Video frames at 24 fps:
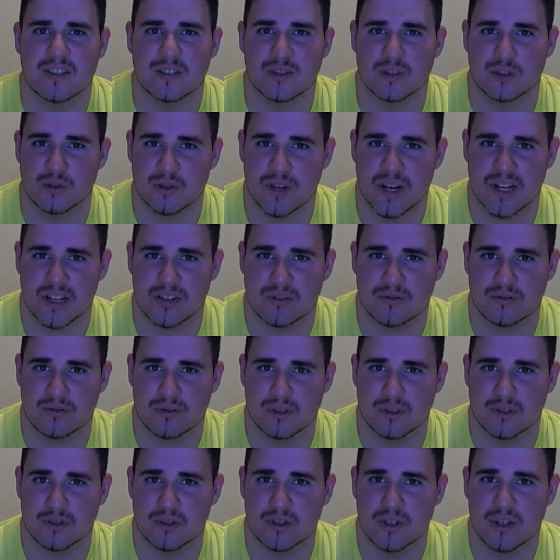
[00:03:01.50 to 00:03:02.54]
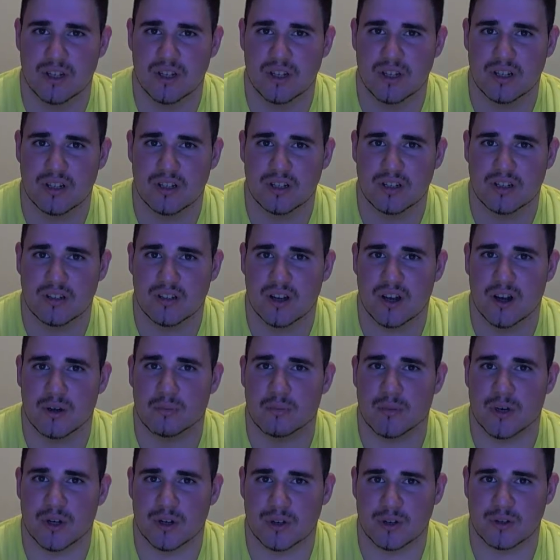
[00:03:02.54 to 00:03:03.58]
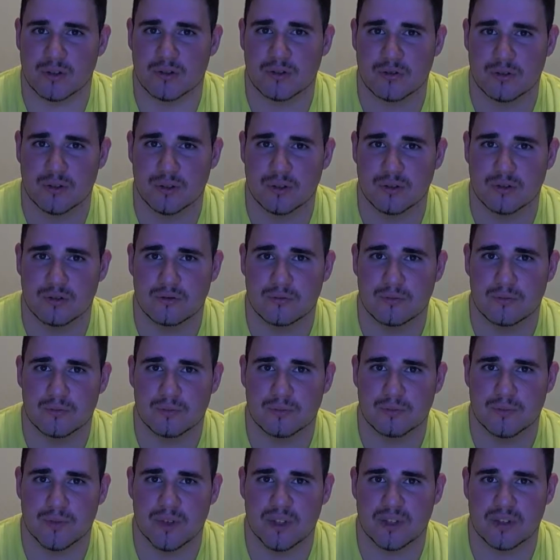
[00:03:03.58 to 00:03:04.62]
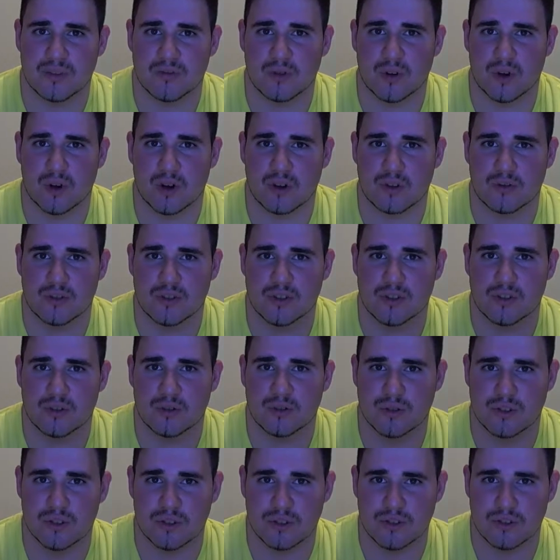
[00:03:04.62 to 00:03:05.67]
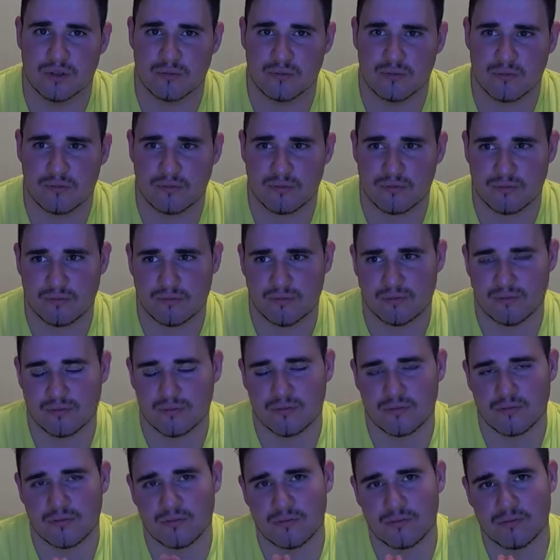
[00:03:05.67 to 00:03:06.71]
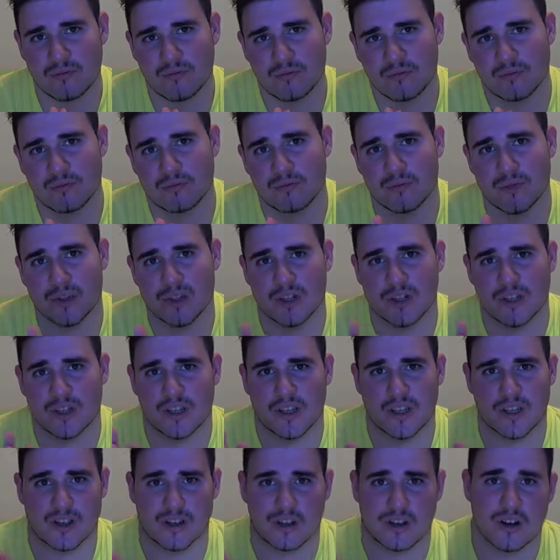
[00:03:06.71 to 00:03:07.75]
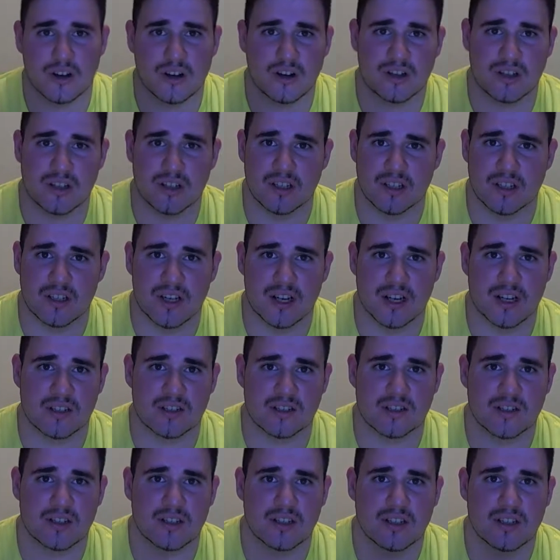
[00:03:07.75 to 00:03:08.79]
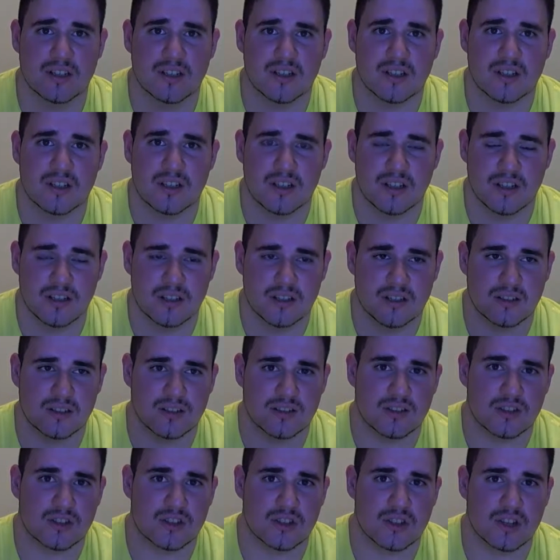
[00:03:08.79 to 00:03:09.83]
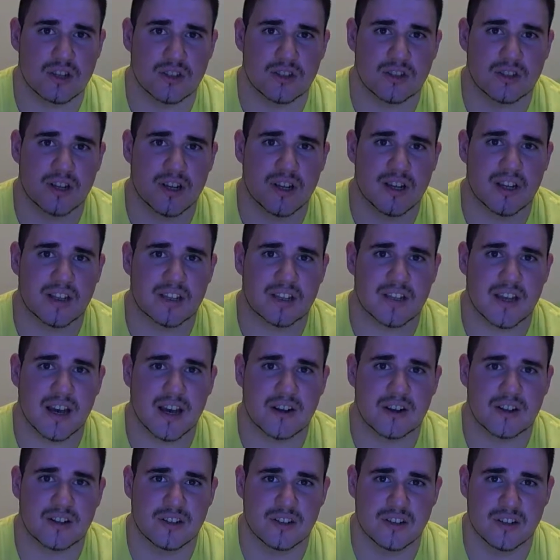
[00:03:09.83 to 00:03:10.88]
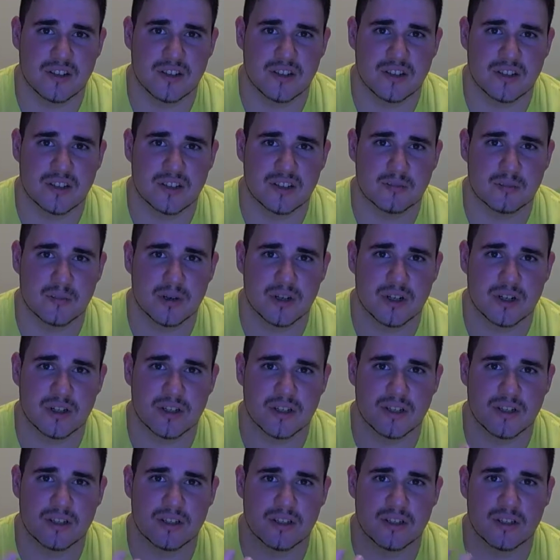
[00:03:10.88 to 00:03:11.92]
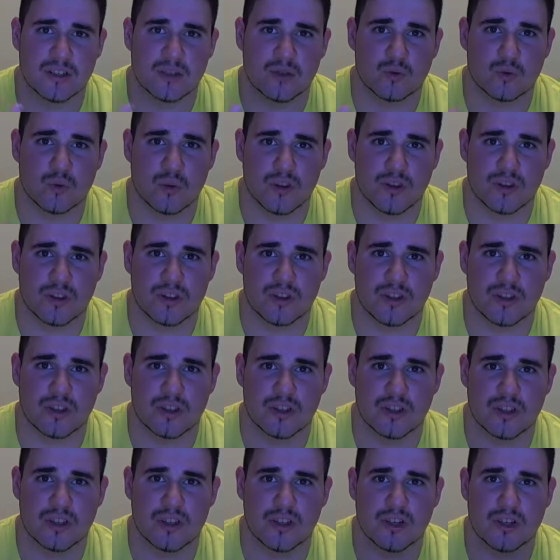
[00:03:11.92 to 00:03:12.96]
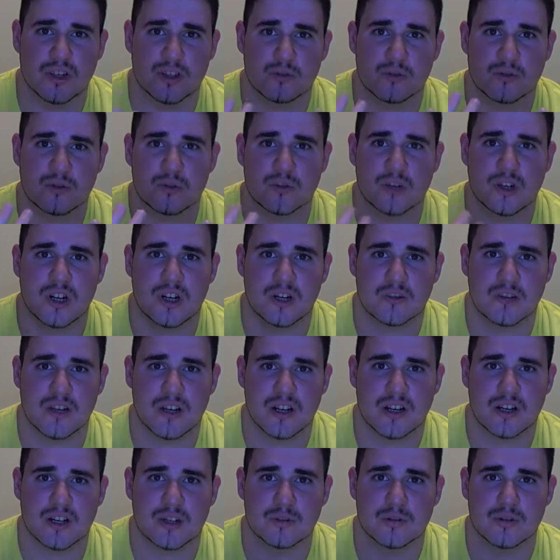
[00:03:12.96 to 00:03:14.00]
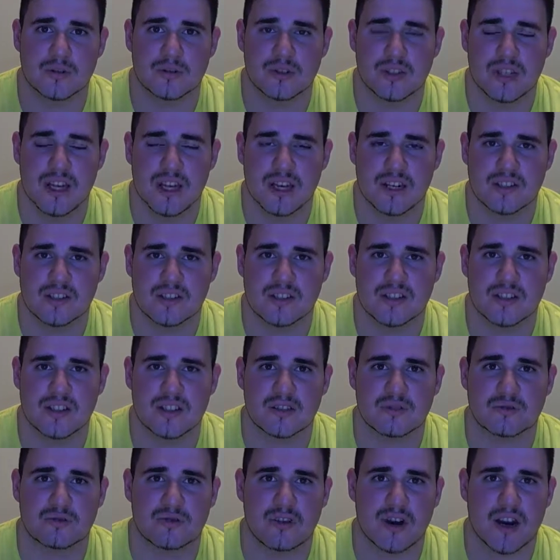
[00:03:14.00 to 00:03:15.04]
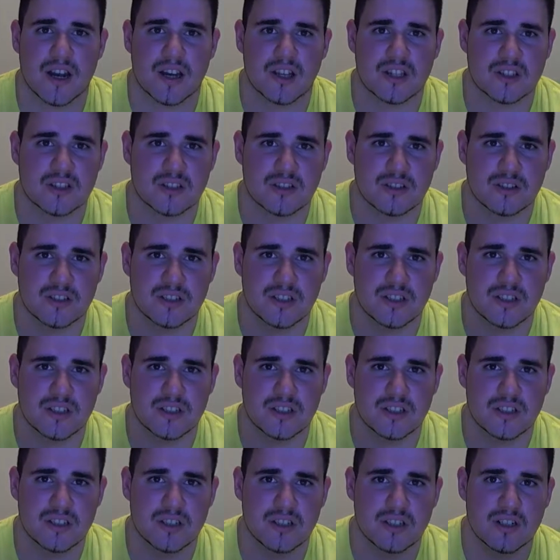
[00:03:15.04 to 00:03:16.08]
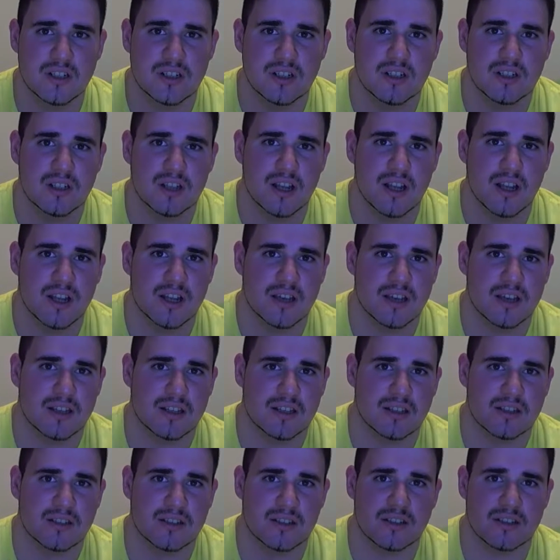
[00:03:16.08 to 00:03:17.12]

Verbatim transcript: a dragon fruit a miracle fruit because of all of its uses. But yeah, gardening, guys. Sure, you're going to get down and dirty, but it's worth it. It helps you calm down, it helps you relax, think rationally, and